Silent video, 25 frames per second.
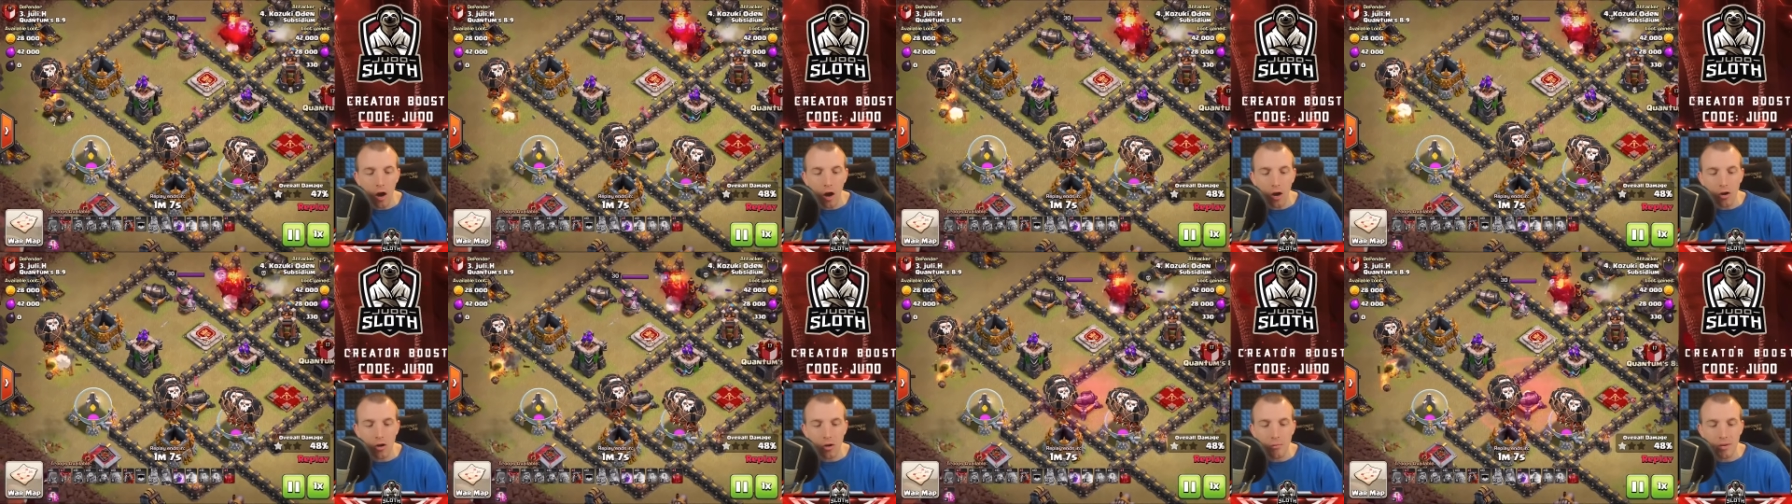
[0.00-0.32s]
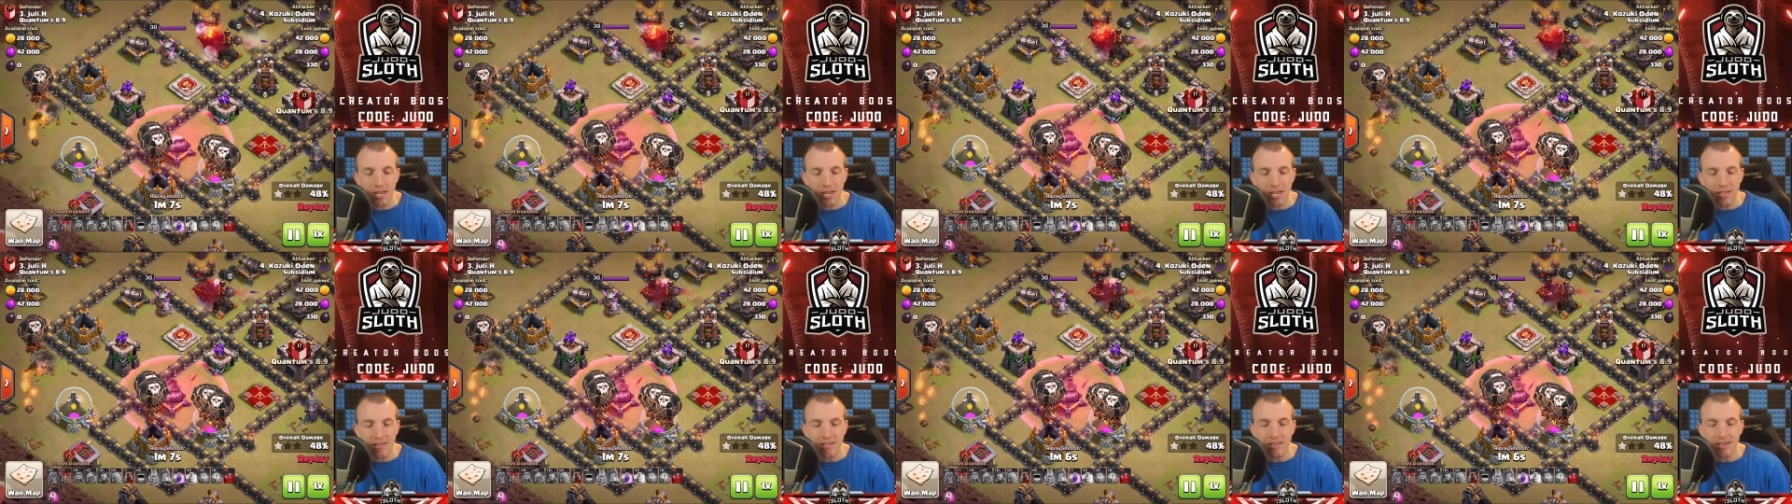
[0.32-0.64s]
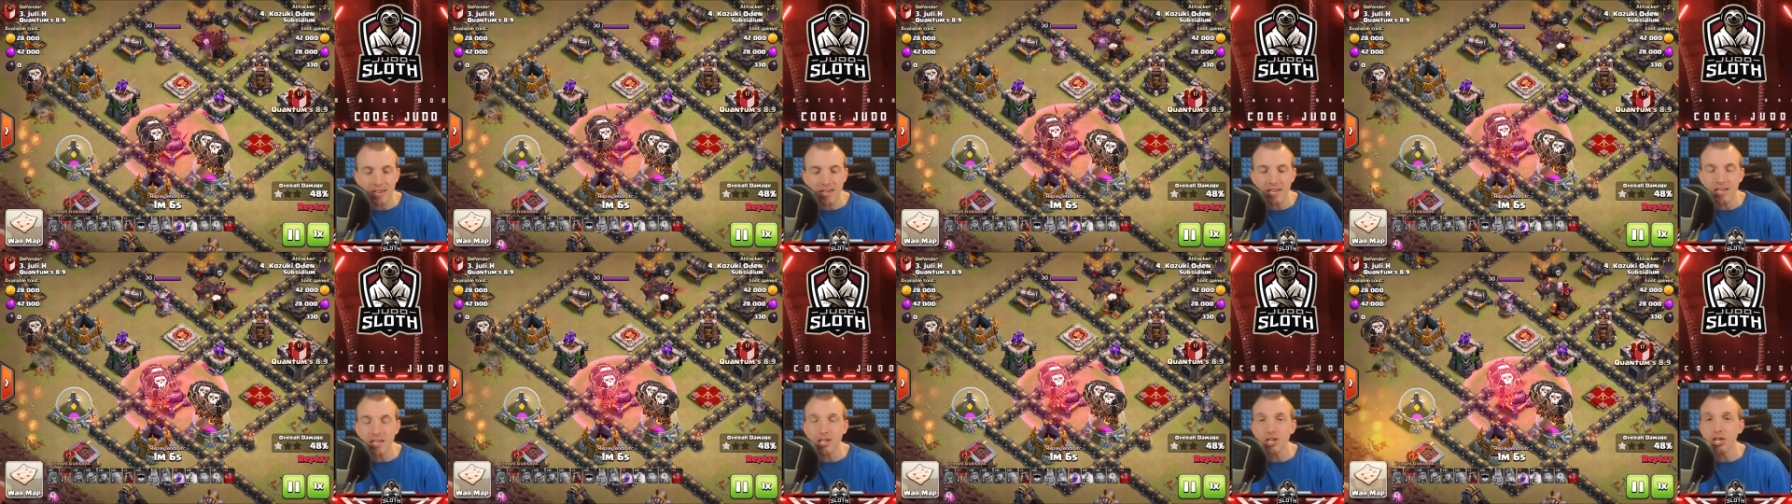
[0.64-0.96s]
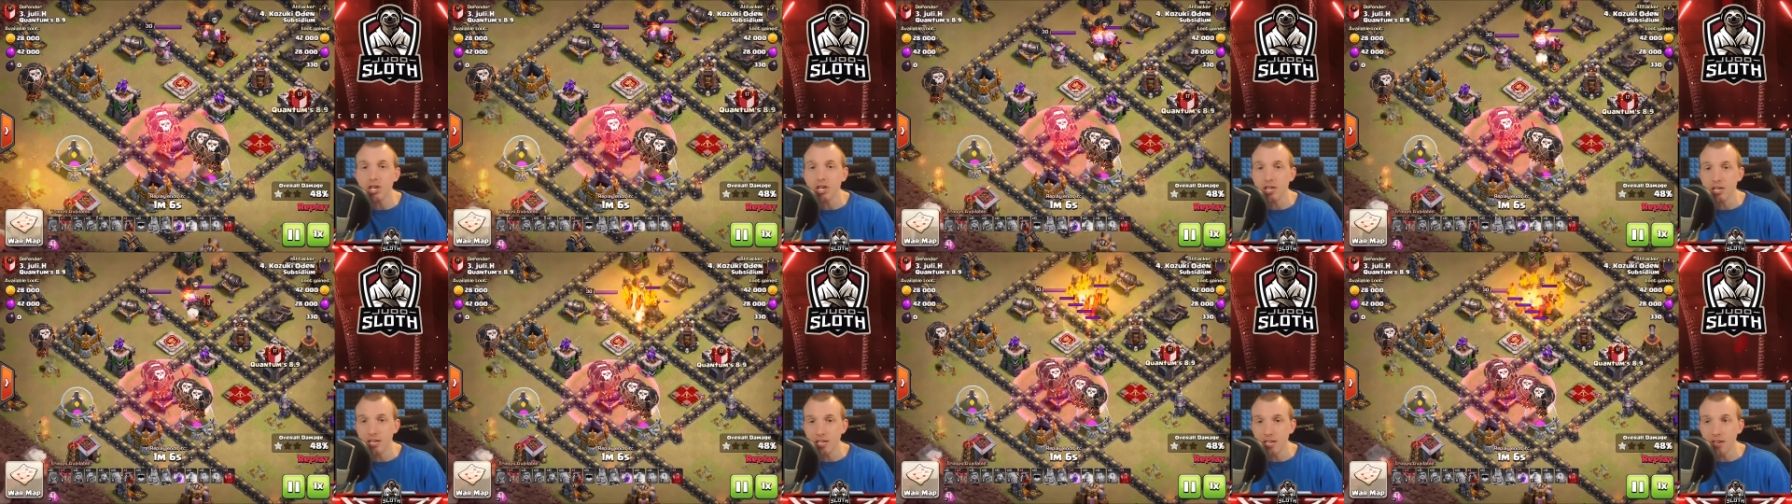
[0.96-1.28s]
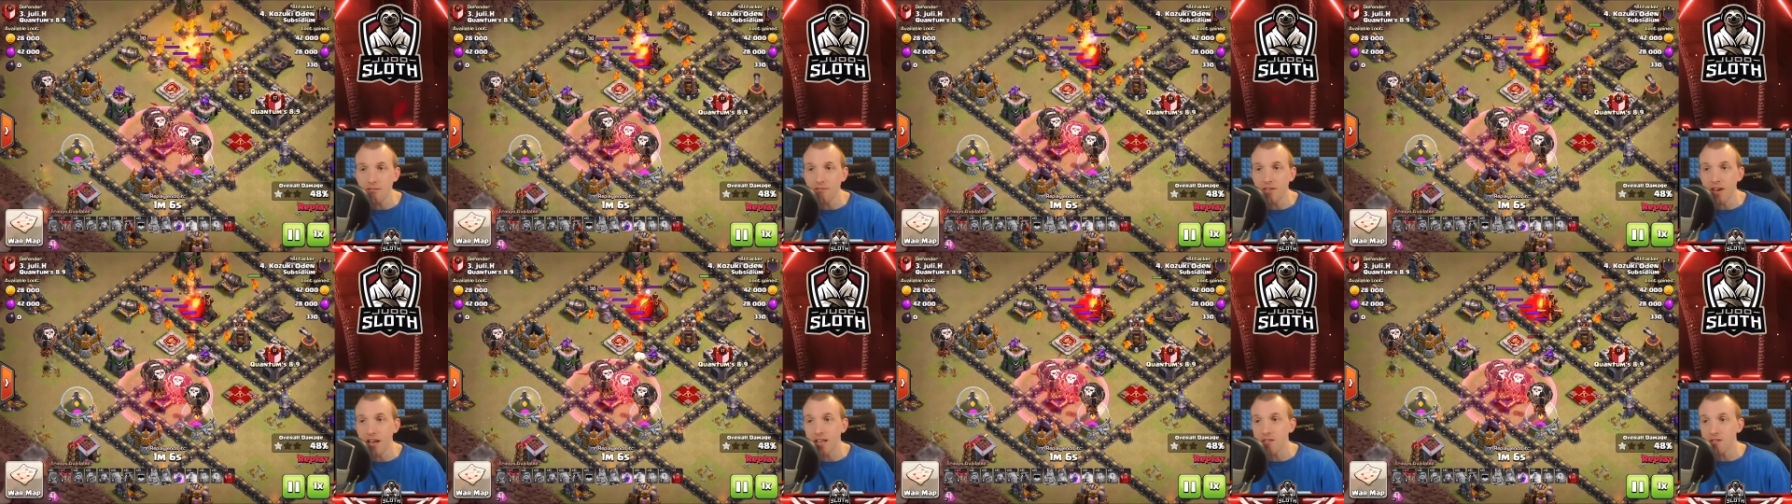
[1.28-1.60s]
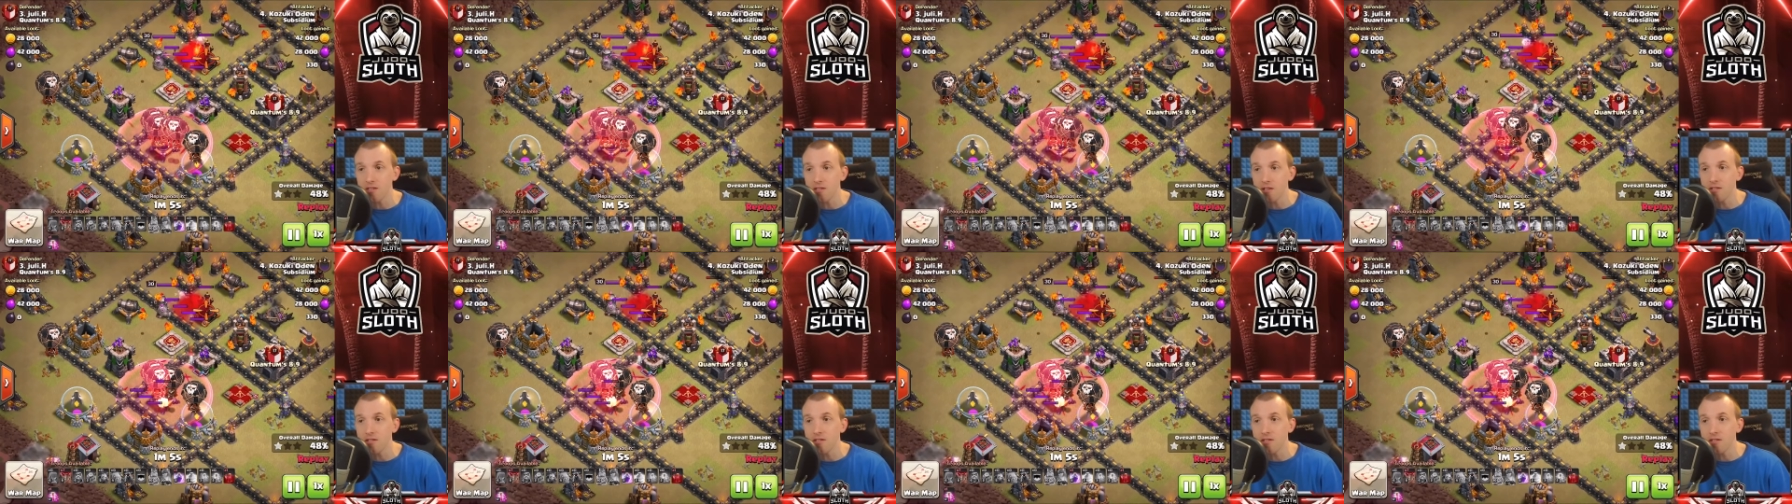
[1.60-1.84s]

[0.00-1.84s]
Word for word: are coming into each defense.